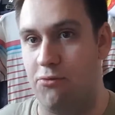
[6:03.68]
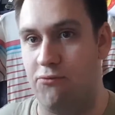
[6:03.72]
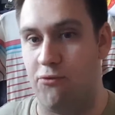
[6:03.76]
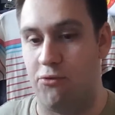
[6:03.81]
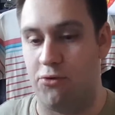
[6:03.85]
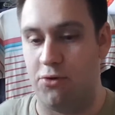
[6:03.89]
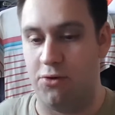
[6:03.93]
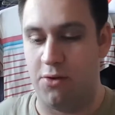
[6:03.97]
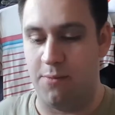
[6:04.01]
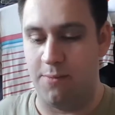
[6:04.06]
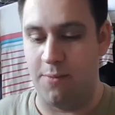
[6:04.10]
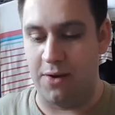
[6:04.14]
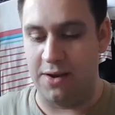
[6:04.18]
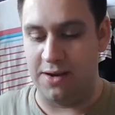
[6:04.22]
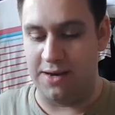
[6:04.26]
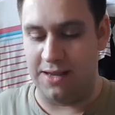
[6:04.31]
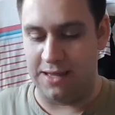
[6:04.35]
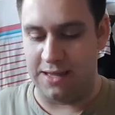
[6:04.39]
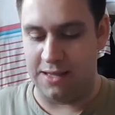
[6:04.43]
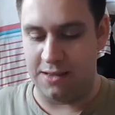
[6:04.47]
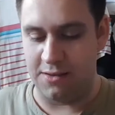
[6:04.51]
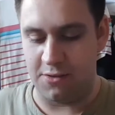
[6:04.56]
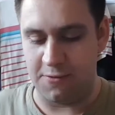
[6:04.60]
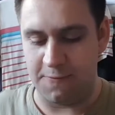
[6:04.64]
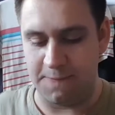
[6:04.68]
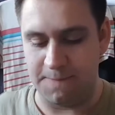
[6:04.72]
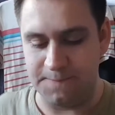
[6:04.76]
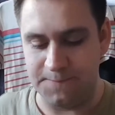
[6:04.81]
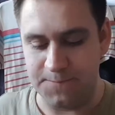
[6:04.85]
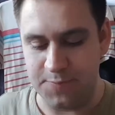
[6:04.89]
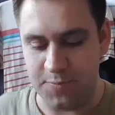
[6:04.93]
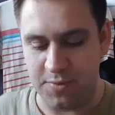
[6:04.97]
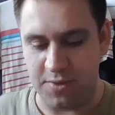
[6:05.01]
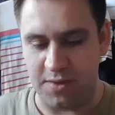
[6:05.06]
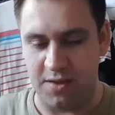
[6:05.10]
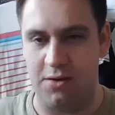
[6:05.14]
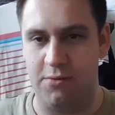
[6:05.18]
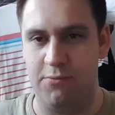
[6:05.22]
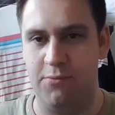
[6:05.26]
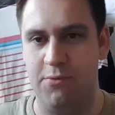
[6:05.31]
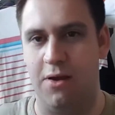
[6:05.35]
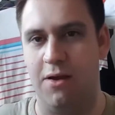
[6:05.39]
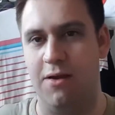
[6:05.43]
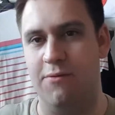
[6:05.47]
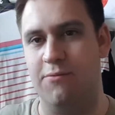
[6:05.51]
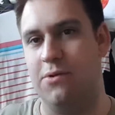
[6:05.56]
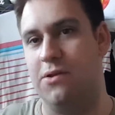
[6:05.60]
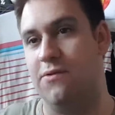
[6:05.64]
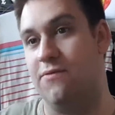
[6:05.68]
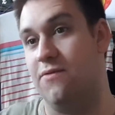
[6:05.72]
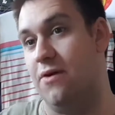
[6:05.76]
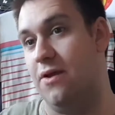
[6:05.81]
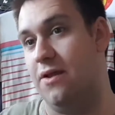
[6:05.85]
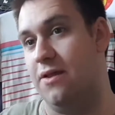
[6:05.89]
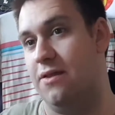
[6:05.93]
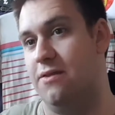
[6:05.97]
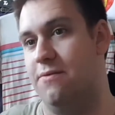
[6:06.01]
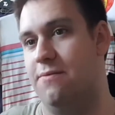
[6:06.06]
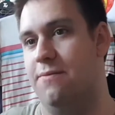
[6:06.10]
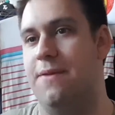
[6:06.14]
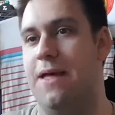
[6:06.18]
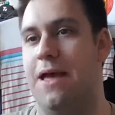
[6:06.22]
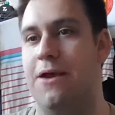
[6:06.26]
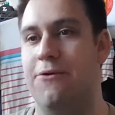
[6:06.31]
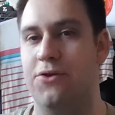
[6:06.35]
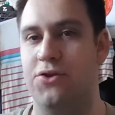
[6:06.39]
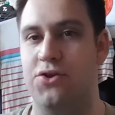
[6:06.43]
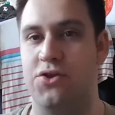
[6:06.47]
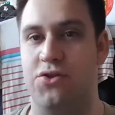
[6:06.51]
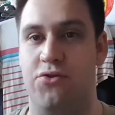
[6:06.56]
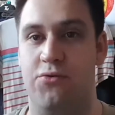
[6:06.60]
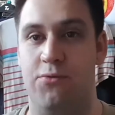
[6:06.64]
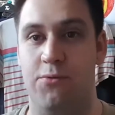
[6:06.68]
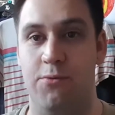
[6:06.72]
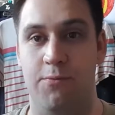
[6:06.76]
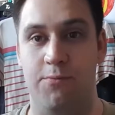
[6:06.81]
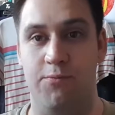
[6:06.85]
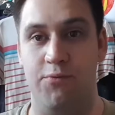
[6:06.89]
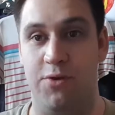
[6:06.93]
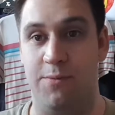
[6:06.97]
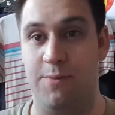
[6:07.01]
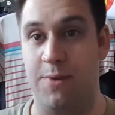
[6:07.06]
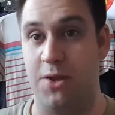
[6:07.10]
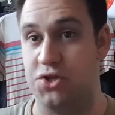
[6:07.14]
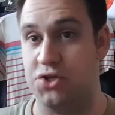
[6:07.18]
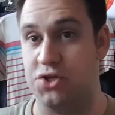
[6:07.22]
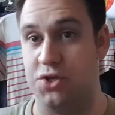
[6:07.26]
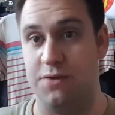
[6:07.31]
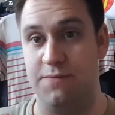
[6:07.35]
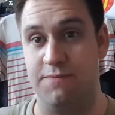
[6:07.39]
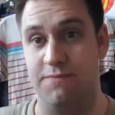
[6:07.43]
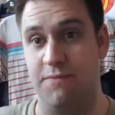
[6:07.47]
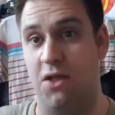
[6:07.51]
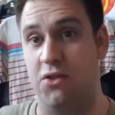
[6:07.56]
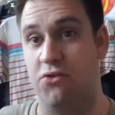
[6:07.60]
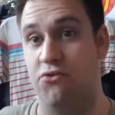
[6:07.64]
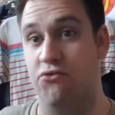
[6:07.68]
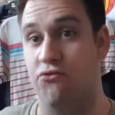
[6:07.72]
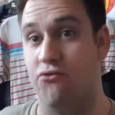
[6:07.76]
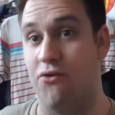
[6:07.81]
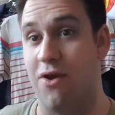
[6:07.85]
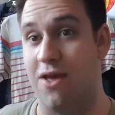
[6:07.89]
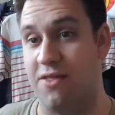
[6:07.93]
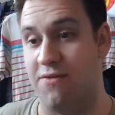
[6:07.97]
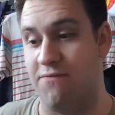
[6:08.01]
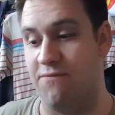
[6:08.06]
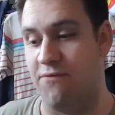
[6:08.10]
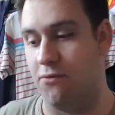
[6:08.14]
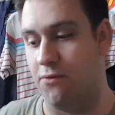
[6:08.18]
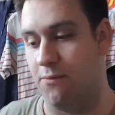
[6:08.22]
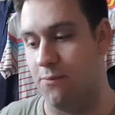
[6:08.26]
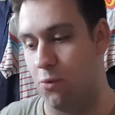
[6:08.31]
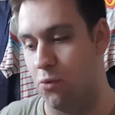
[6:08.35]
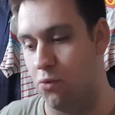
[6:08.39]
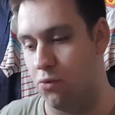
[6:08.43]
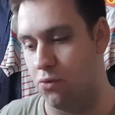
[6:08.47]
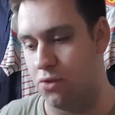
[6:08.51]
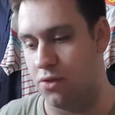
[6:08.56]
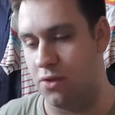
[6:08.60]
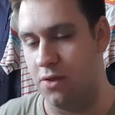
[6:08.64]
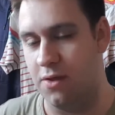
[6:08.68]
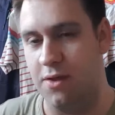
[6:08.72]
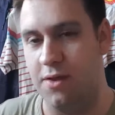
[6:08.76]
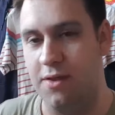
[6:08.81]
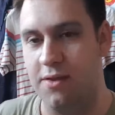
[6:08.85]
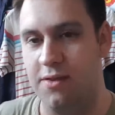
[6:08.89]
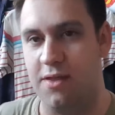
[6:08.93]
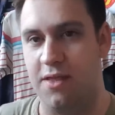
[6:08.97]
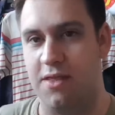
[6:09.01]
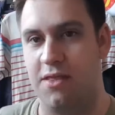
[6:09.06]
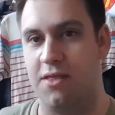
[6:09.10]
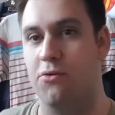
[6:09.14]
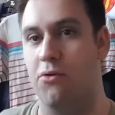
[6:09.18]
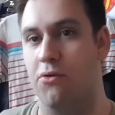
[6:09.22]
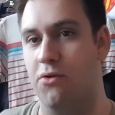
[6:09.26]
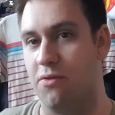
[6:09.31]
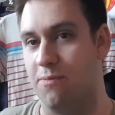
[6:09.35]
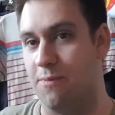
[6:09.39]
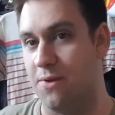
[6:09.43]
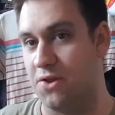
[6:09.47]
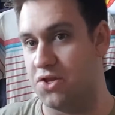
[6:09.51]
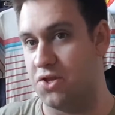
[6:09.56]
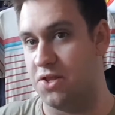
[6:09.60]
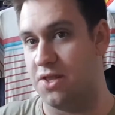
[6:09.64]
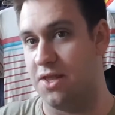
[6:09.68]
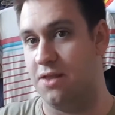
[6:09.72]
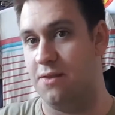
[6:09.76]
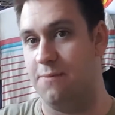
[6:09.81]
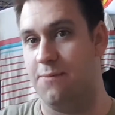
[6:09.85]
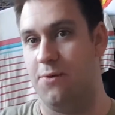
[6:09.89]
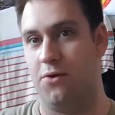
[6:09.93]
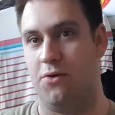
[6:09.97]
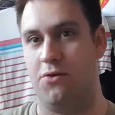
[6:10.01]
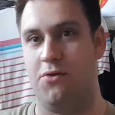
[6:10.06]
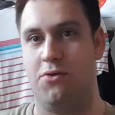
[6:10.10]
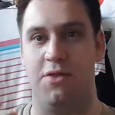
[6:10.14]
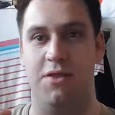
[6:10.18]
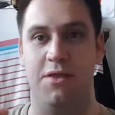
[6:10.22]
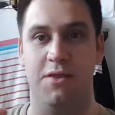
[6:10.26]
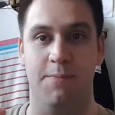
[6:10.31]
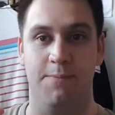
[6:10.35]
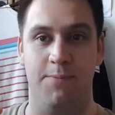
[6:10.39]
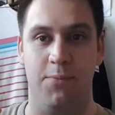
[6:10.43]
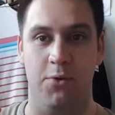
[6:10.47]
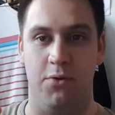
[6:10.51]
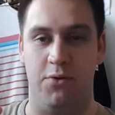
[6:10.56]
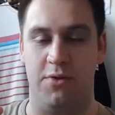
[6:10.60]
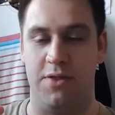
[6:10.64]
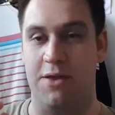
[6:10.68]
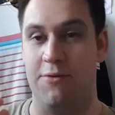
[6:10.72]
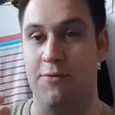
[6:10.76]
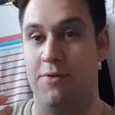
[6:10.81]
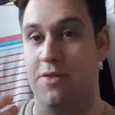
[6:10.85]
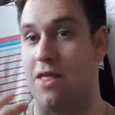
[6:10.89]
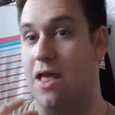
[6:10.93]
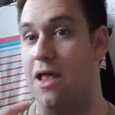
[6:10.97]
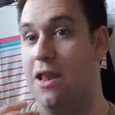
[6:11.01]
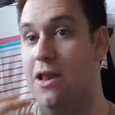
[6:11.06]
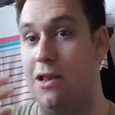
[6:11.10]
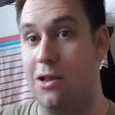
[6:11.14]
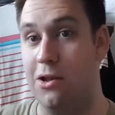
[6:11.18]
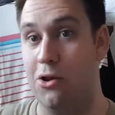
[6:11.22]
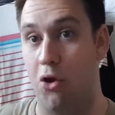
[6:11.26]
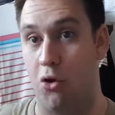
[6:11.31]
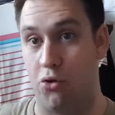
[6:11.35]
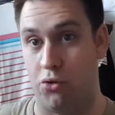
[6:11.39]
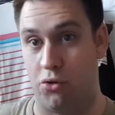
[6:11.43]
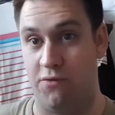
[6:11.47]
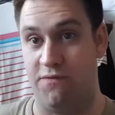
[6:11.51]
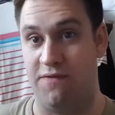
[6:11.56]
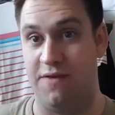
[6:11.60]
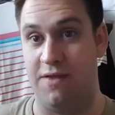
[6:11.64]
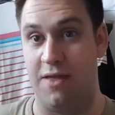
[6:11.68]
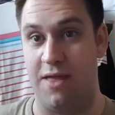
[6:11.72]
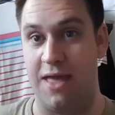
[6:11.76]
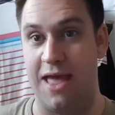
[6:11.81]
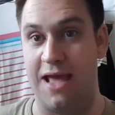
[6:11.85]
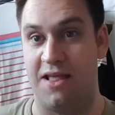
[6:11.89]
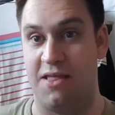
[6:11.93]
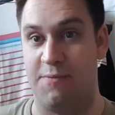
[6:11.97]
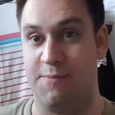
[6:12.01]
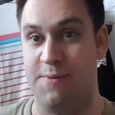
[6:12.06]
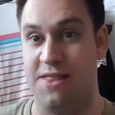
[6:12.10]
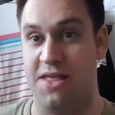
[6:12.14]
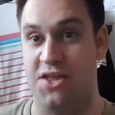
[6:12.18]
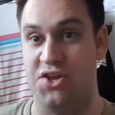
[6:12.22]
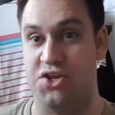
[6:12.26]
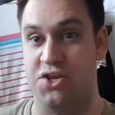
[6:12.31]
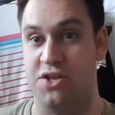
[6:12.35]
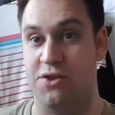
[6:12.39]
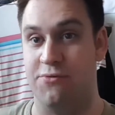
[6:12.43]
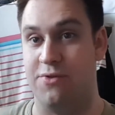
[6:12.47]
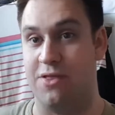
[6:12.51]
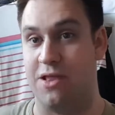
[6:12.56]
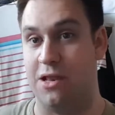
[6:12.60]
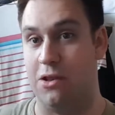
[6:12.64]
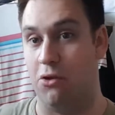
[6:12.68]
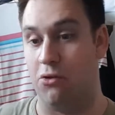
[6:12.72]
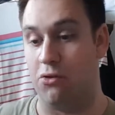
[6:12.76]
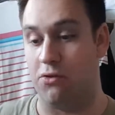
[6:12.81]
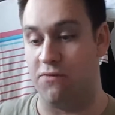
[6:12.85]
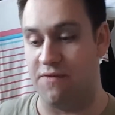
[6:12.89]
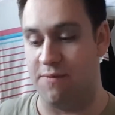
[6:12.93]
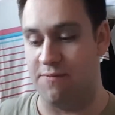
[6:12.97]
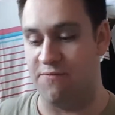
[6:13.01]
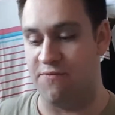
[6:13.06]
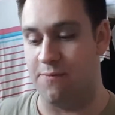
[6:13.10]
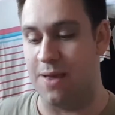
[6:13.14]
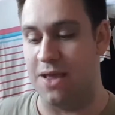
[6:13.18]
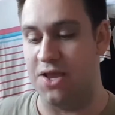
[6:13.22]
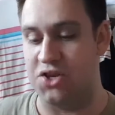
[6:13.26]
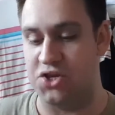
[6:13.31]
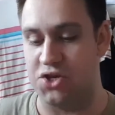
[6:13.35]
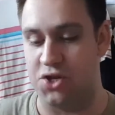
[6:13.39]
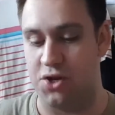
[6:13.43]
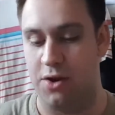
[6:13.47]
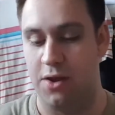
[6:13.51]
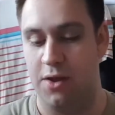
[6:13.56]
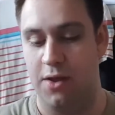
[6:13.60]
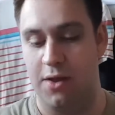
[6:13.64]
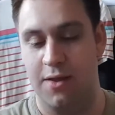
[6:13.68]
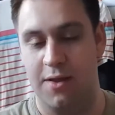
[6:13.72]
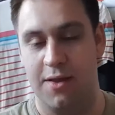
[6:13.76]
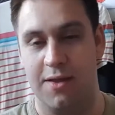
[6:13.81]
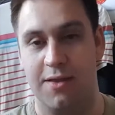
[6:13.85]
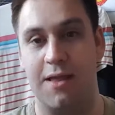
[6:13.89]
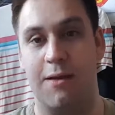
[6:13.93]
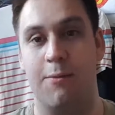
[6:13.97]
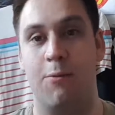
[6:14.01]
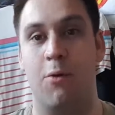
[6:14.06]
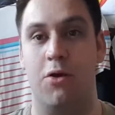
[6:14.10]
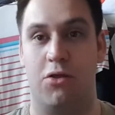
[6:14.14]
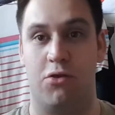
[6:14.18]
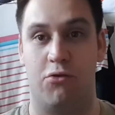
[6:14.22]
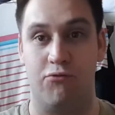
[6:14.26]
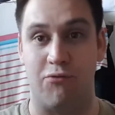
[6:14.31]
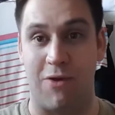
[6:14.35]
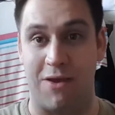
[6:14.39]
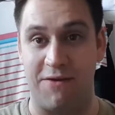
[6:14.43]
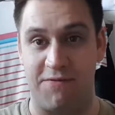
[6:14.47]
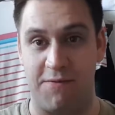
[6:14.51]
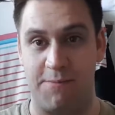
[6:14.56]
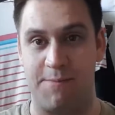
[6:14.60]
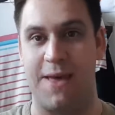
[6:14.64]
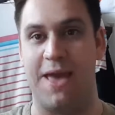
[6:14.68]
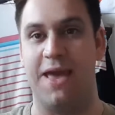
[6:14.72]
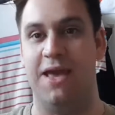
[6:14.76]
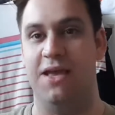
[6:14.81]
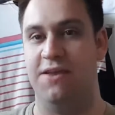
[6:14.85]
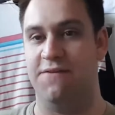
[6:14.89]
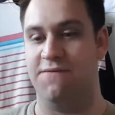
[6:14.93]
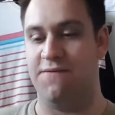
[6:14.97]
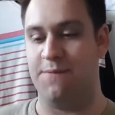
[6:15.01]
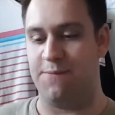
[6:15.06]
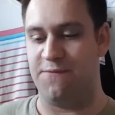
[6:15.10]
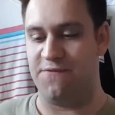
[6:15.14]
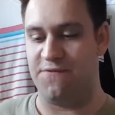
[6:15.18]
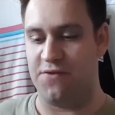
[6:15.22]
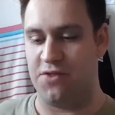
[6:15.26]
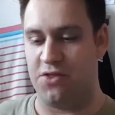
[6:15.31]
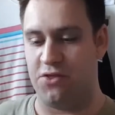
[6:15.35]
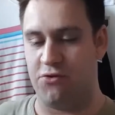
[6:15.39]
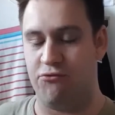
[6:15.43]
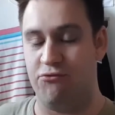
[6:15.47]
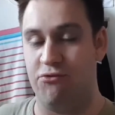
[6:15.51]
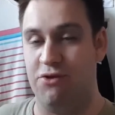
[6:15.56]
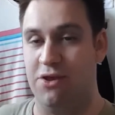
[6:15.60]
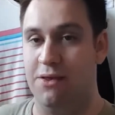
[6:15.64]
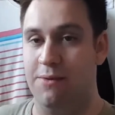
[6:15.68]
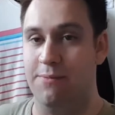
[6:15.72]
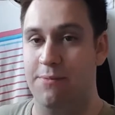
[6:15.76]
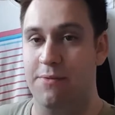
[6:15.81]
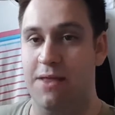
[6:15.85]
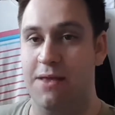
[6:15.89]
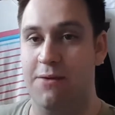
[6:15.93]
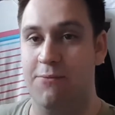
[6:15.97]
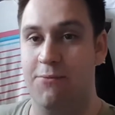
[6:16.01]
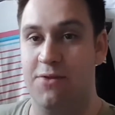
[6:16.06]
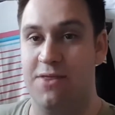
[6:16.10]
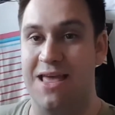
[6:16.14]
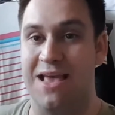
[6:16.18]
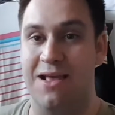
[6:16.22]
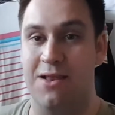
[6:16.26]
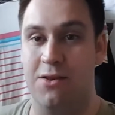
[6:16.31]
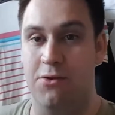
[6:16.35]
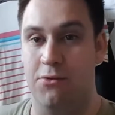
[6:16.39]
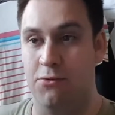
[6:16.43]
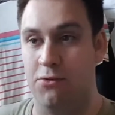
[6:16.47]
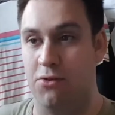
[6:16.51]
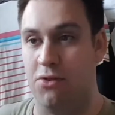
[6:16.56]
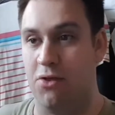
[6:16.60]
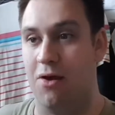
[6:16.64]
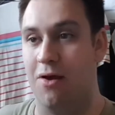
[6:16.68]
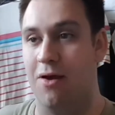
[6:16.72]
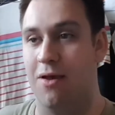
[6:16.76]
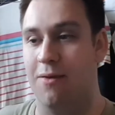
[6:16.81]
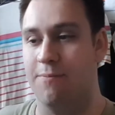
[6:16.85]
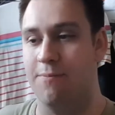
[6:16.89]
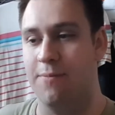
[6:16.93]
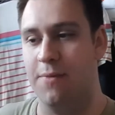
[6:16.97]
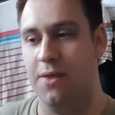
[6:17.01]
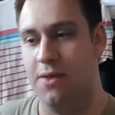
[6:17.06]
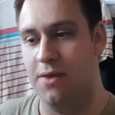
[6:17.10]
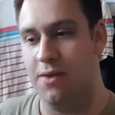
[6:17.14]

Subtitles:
Ron and Hermione it. And I would have liked Harry just to pretty much address Voldemort this, not as much as in the book, because in the book there is a lot of exposition, there is a lot of information that works great for page, but for screen it would take a long time.